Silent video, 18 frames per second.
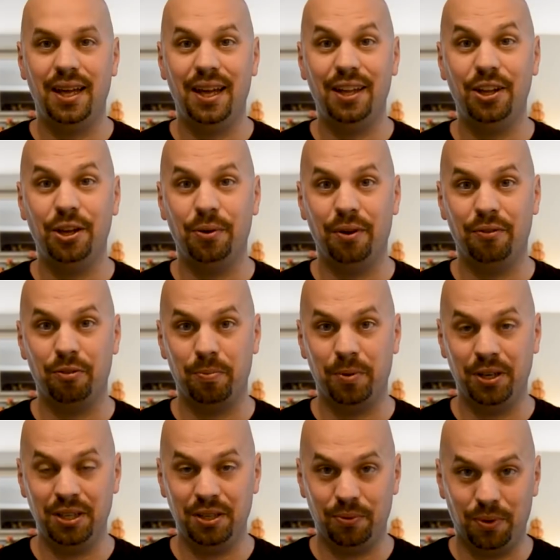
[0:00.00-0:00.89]
Hello
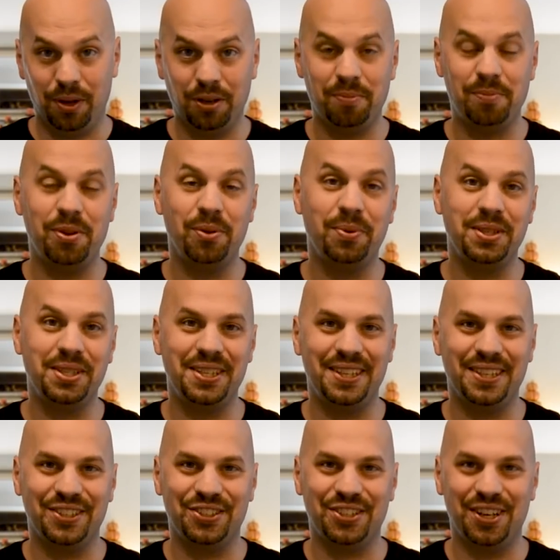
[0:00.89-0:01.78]
everybody and welcome to the
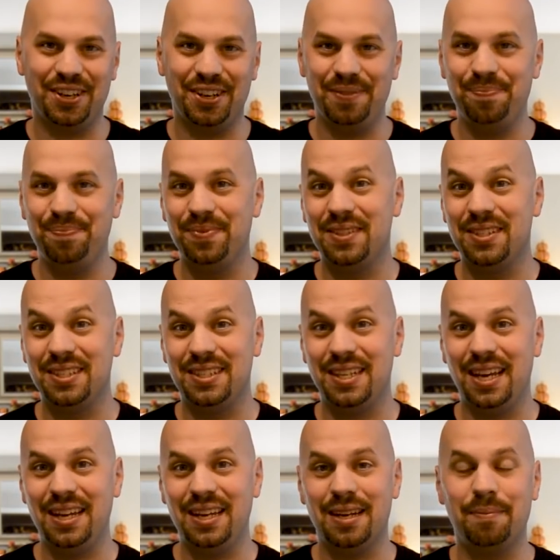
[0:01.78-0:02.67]
Whiskey Dictionary.
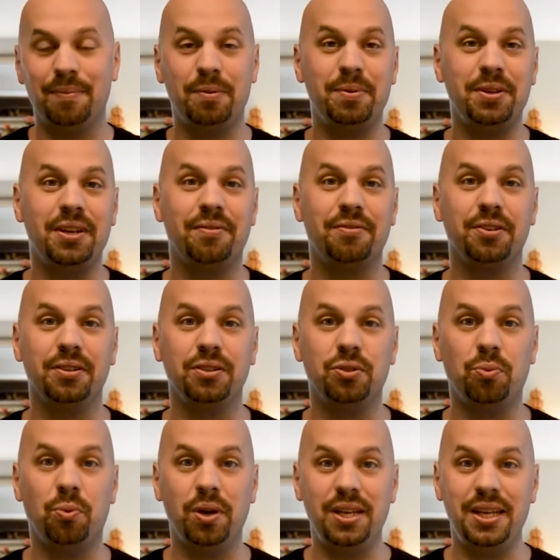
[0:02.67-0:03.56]
Today I'm going to be covering
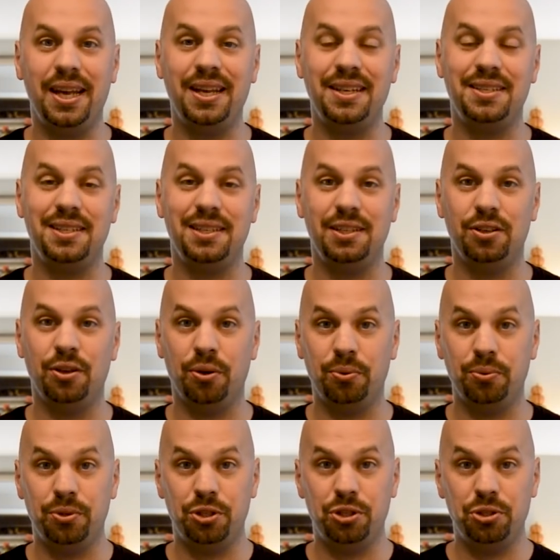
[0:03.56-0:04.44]

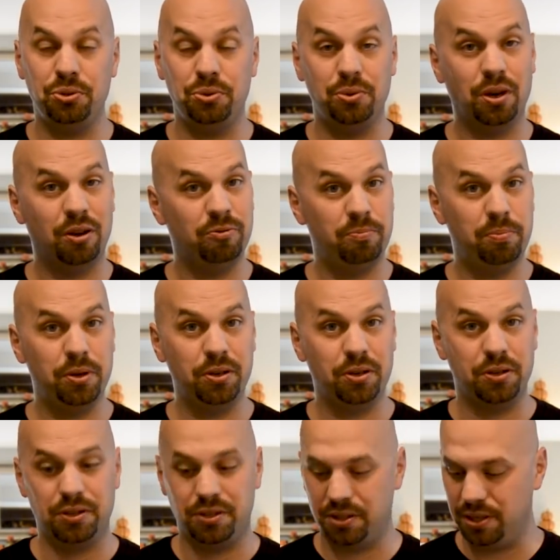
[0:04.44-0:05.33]
2018-02 of
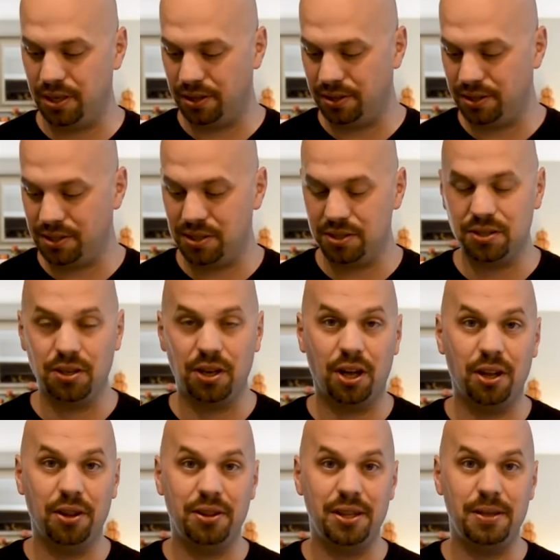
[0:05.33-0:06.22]
Booker's. Now this is
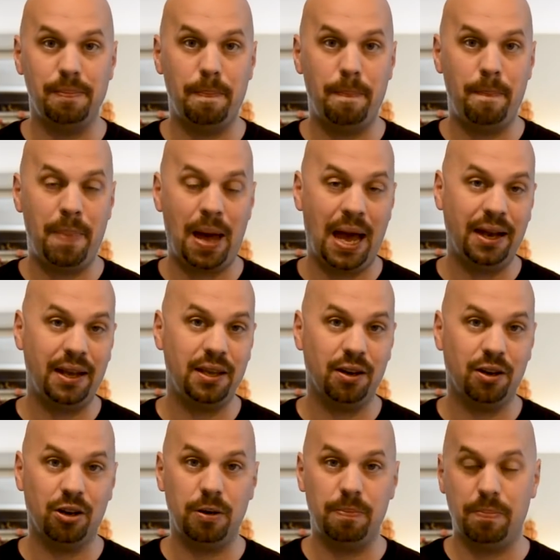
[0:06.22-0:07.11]
called the
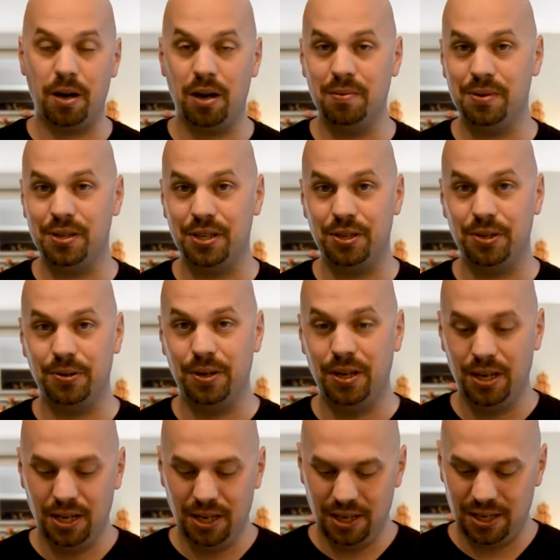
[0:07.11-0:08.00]
Backyard Barbecue.
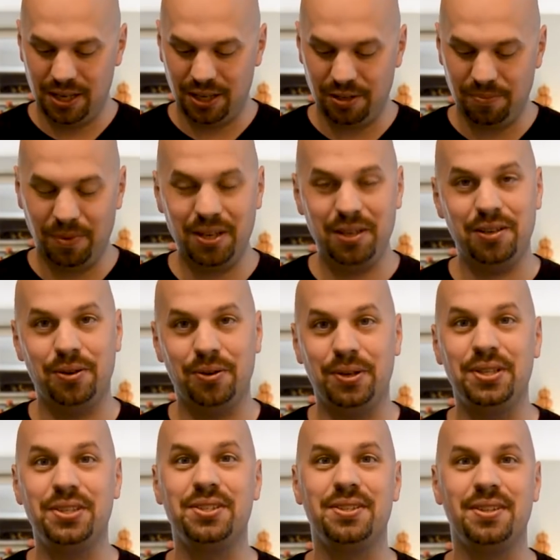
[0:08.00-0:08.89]
Now you might
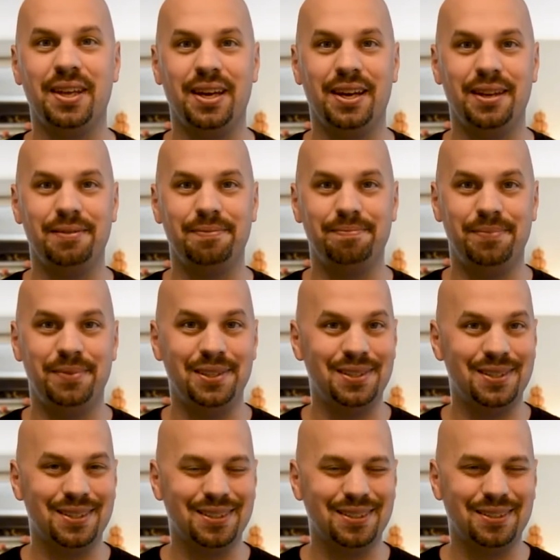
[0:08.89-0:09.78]
notice that
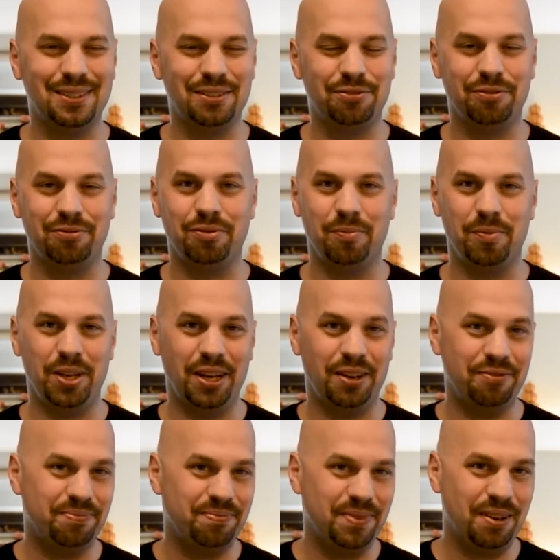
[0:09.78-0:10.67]
this is a little different for me.
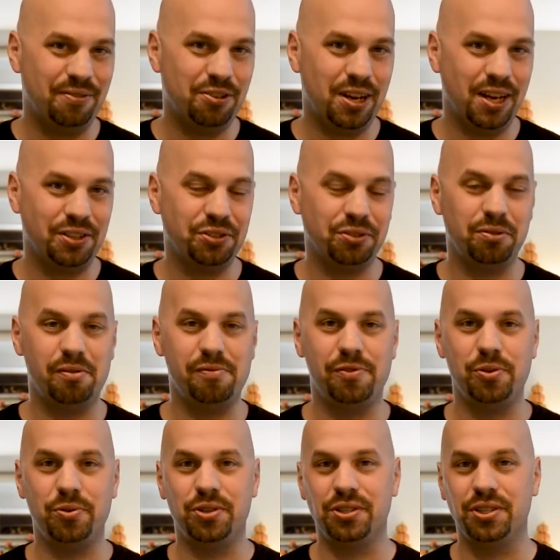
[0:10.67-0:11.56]
I've never actually
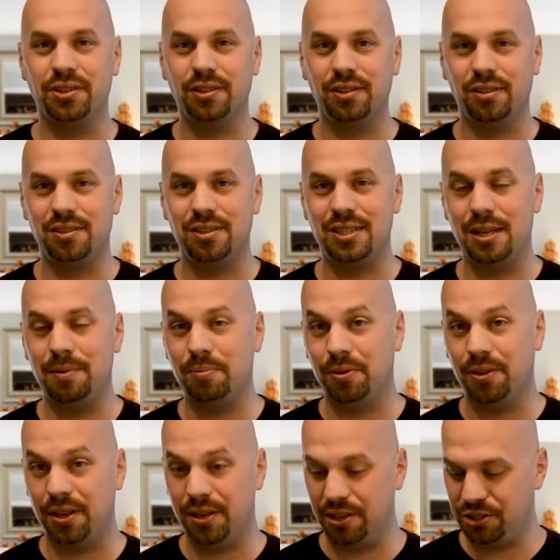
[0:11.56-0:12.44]
reviewed just a little
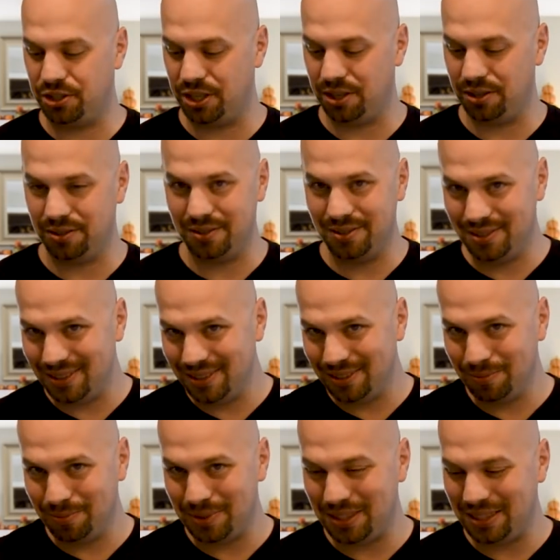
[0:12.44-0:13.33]
sample on the channel, a
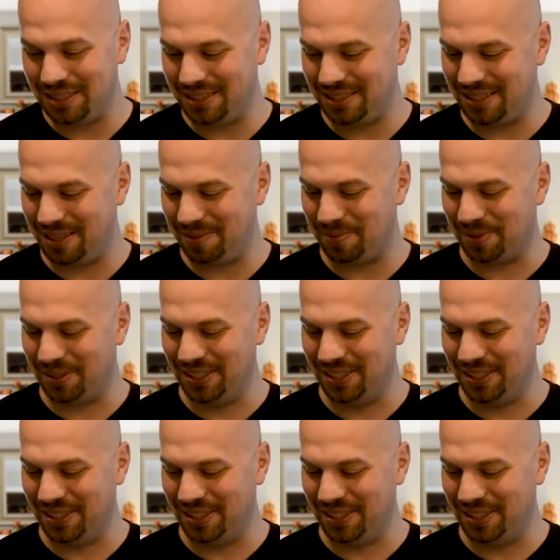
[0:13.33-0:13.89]
little bitty sample.